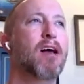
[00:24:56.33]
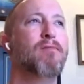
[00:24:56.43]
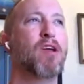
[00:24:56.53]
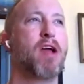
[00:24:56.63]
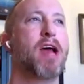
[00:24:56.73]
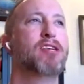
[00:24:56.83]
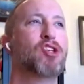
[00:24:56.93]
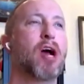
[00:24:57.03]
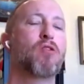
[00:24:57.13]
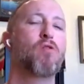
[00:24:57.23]
of their
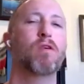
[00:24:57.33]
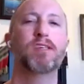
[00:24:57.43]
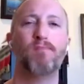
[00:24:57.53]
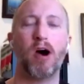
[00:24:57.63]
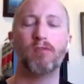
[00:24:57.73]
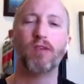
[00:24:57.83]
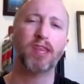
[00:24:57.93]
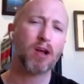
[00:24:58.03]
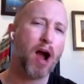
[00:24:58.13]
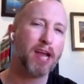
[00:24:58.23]
headshot correspond with the
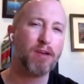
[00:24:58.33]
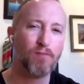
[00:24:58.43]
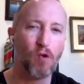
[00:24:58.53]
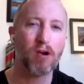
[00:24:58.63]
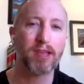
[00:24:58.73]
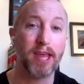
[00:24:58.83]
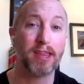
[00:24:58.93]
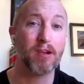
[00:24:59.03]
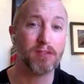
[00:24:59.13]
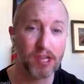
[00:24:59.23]
kind of work that
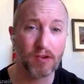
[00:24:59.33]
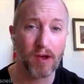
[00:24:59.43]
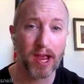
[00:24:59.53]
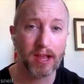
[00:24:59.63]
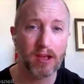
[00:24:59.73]
they're doing.